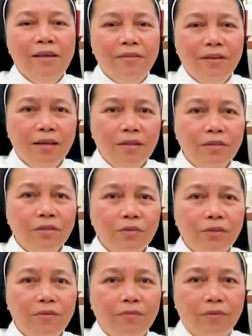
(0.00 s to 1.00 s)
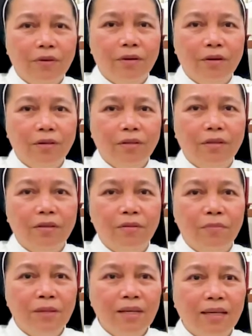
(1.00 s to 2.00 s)
The other school of thought, the
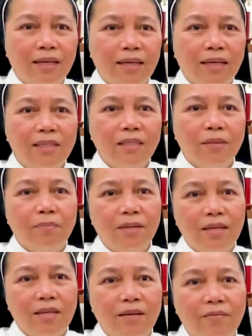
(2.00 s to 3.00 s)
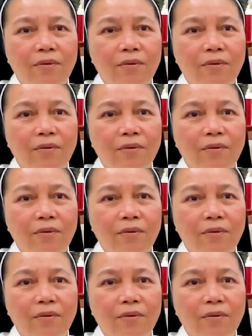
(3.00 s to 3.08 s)
Dominicans, believe